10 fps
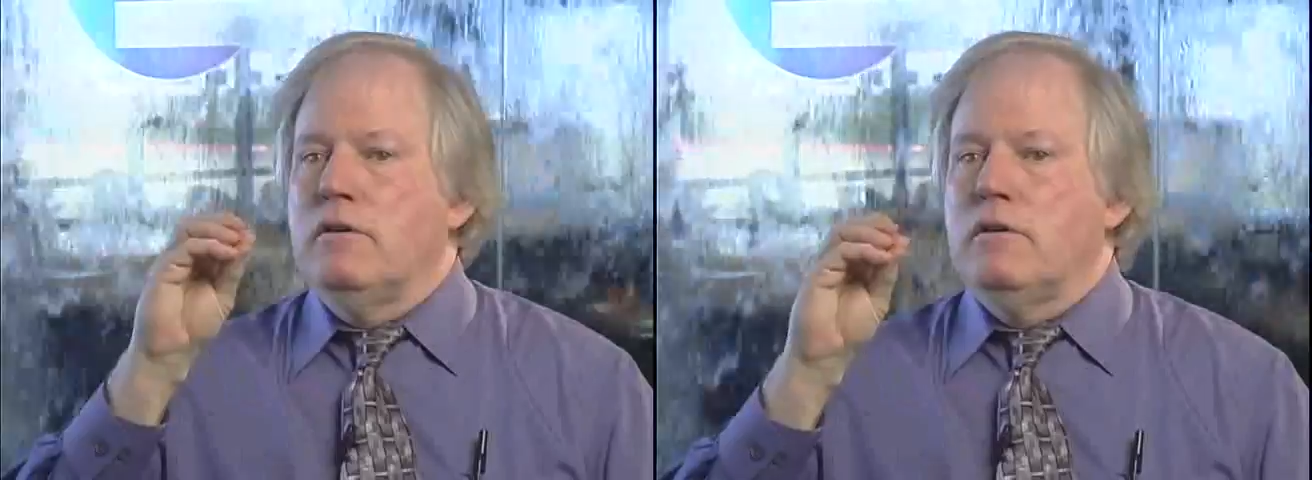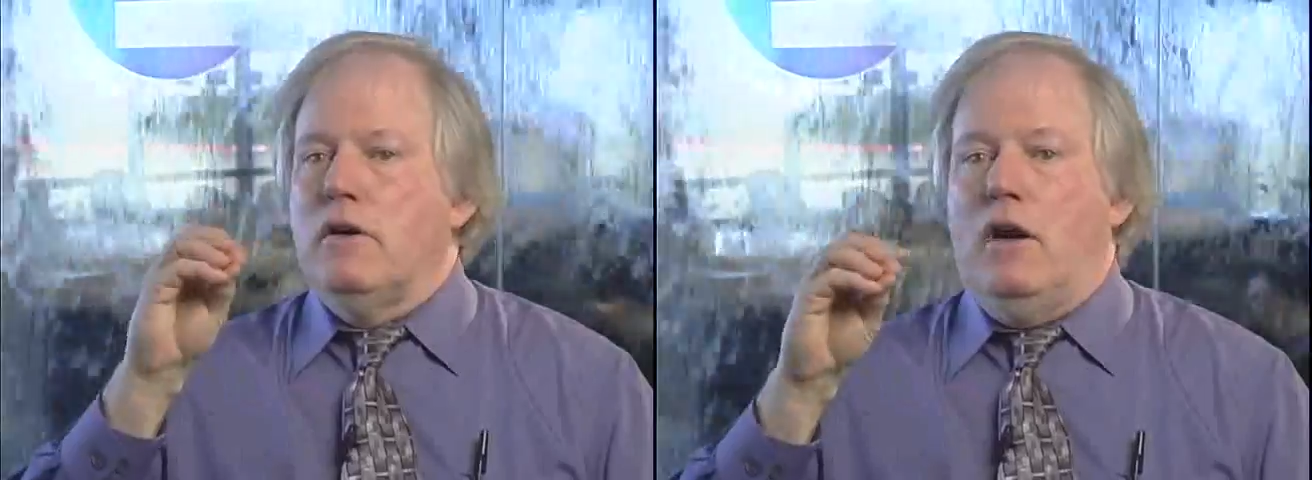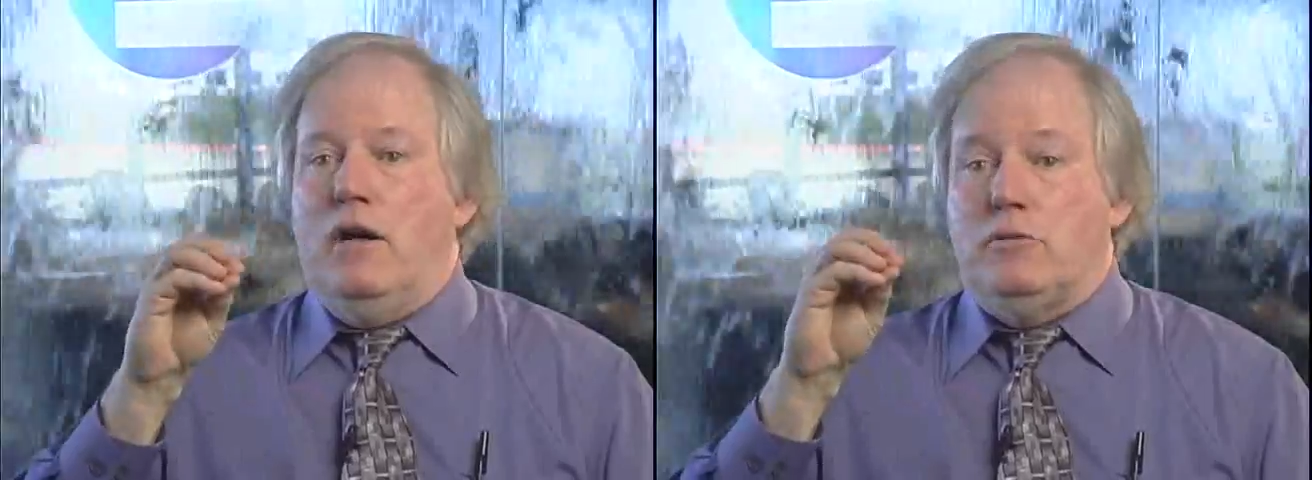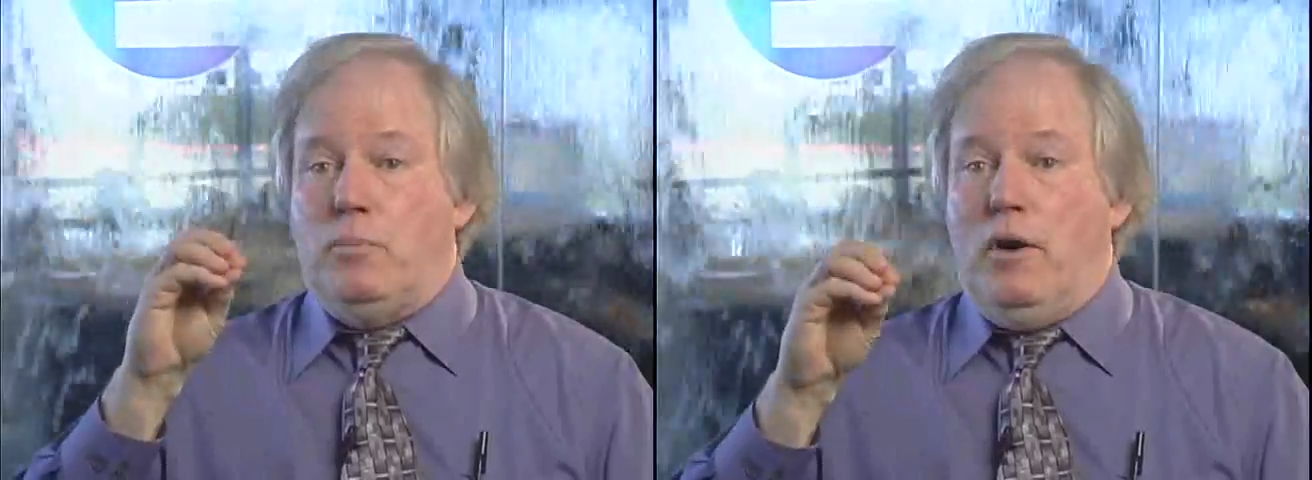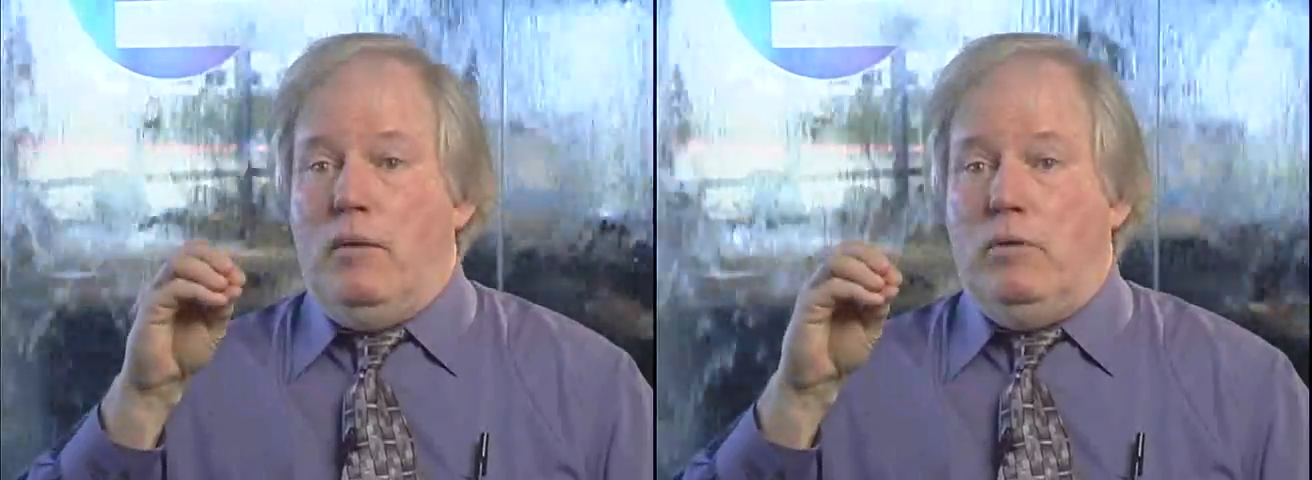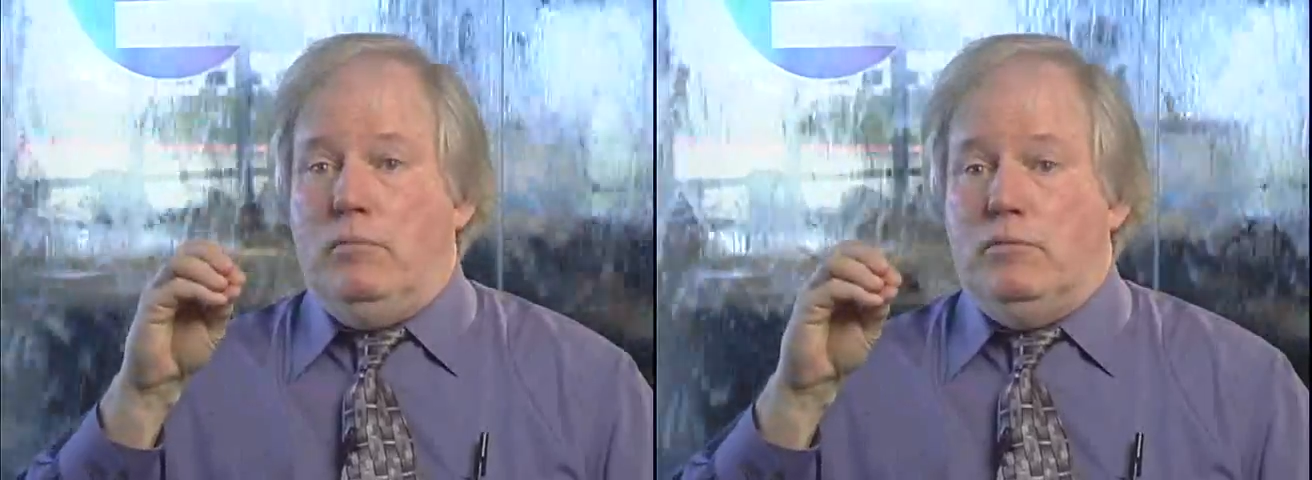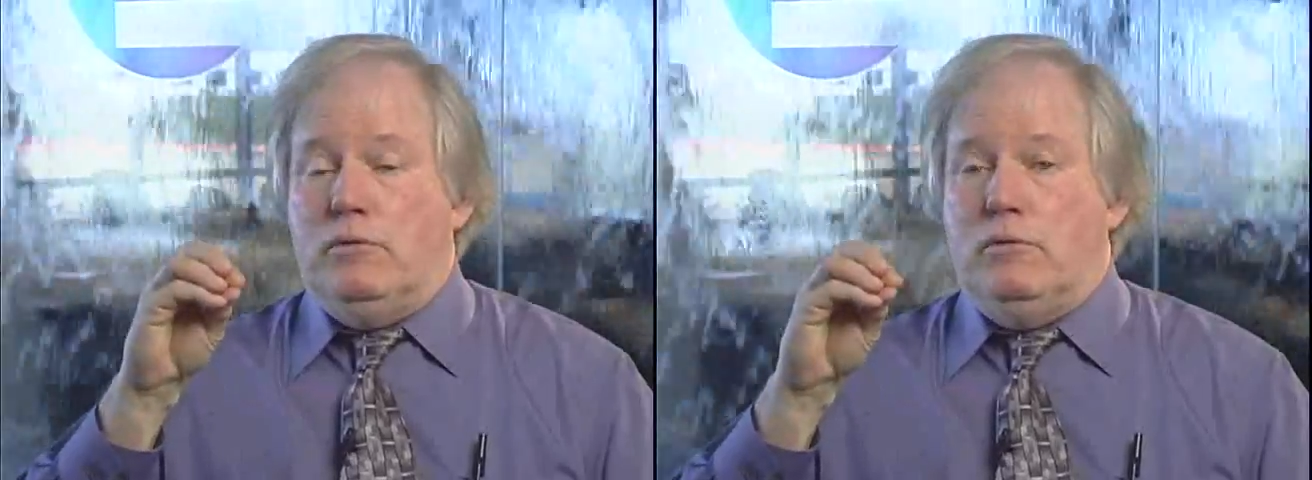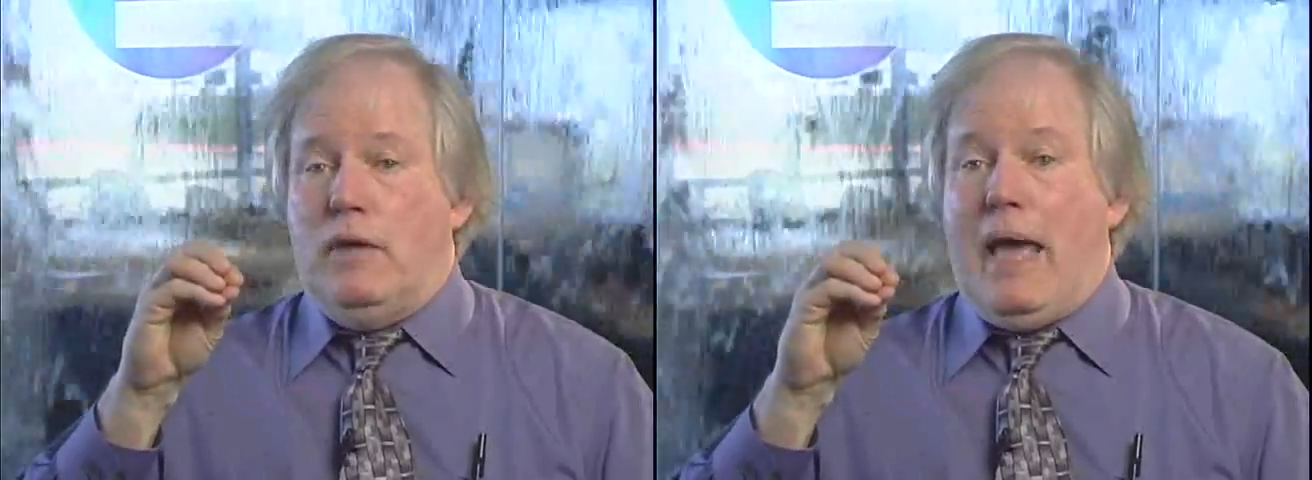cause
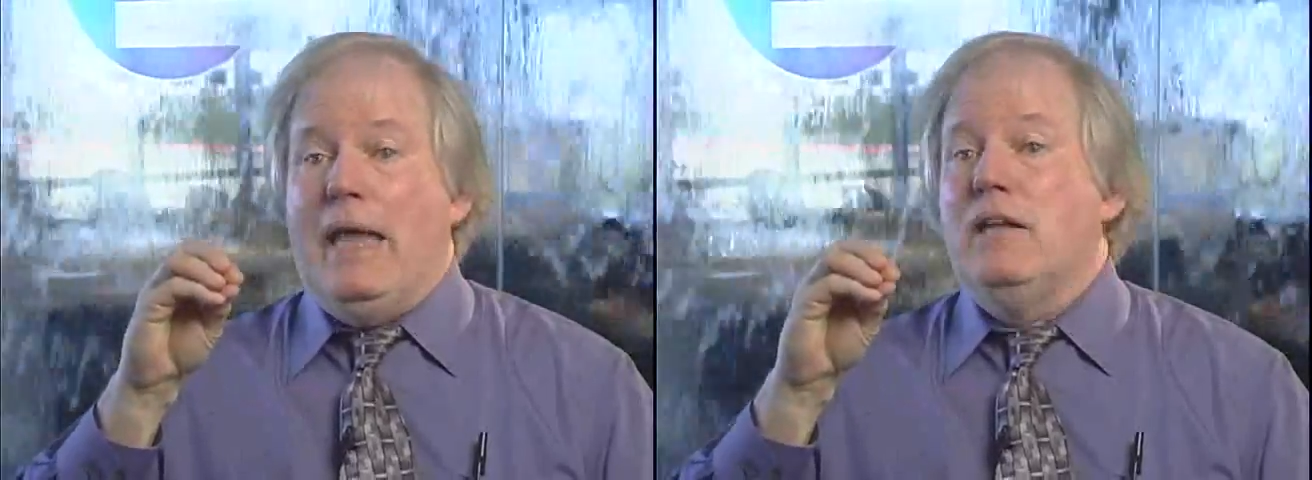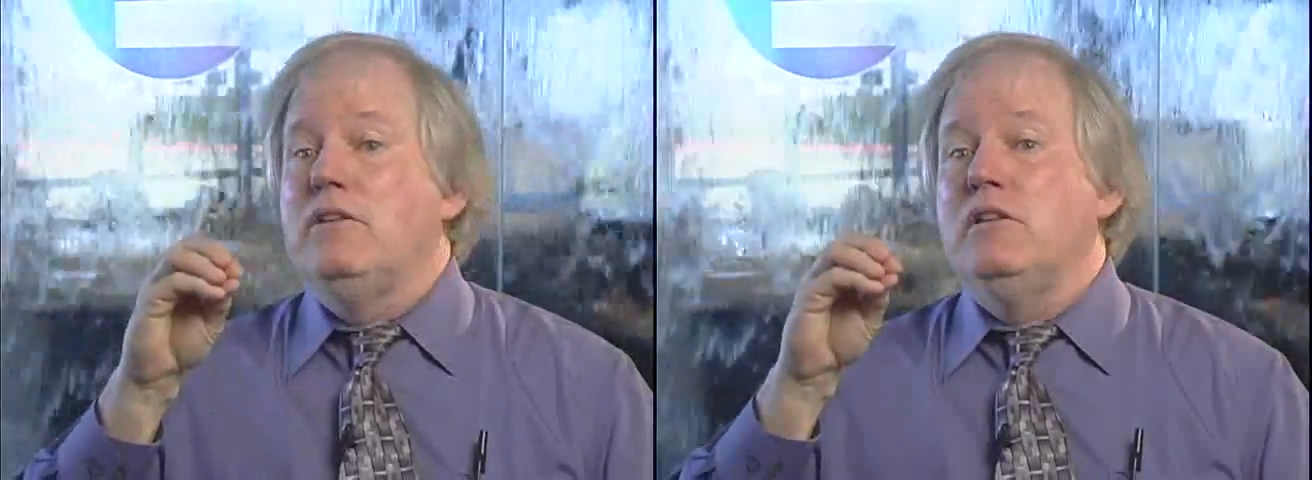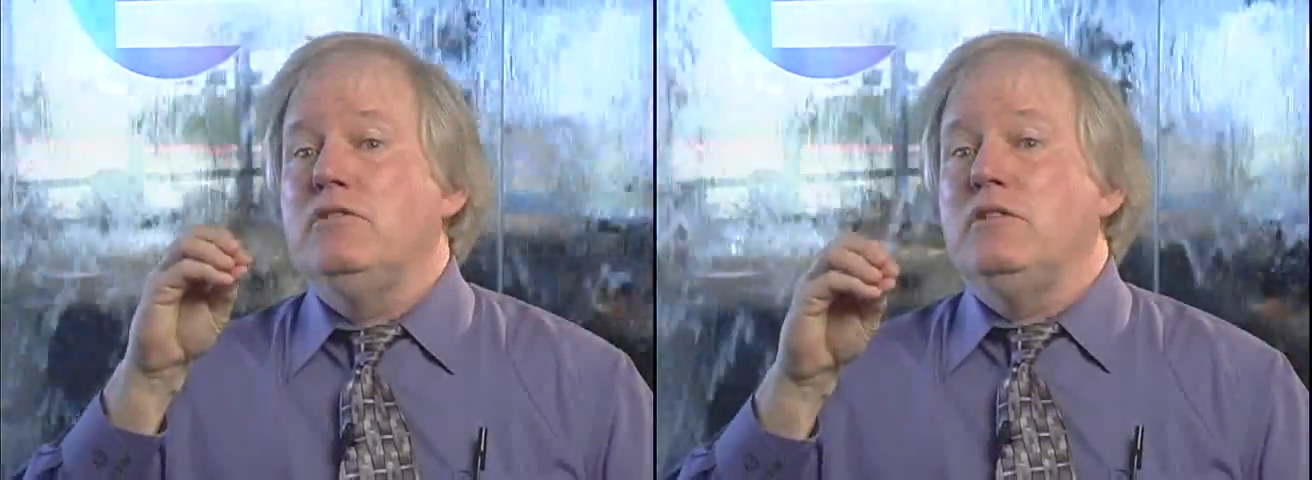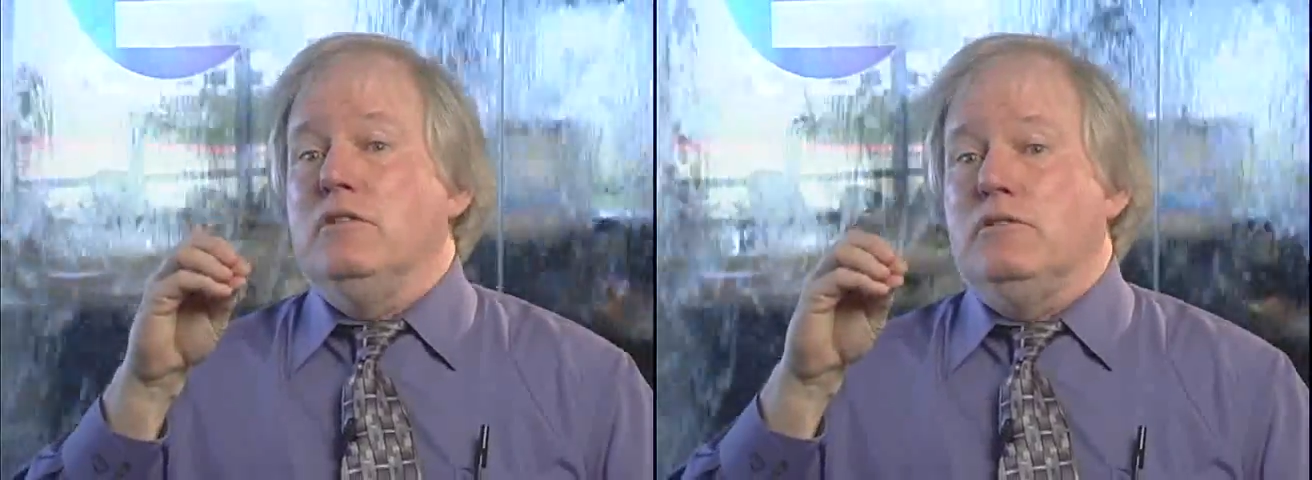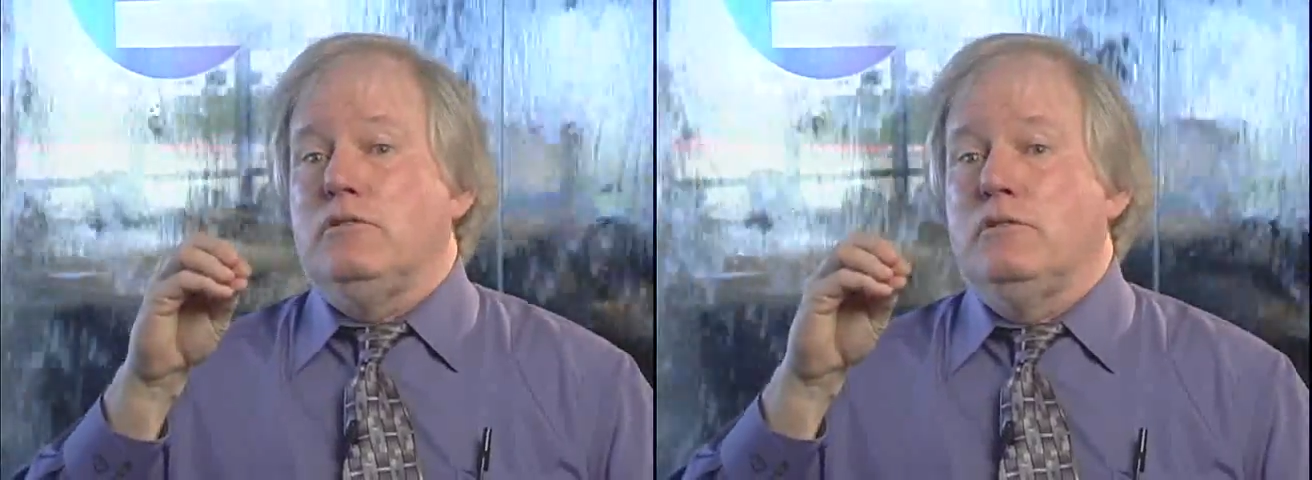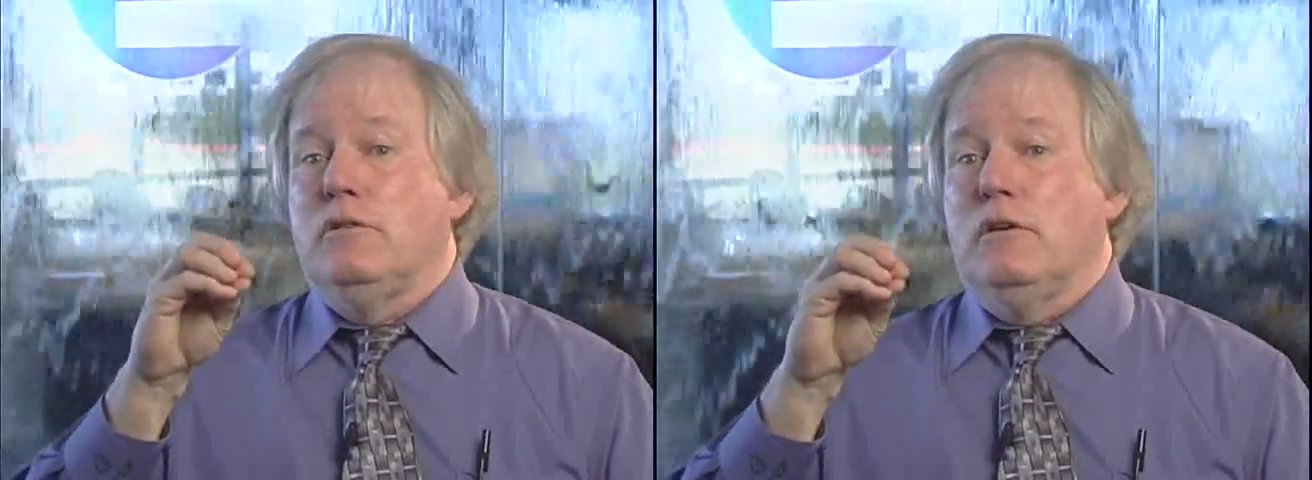problems. At a distance,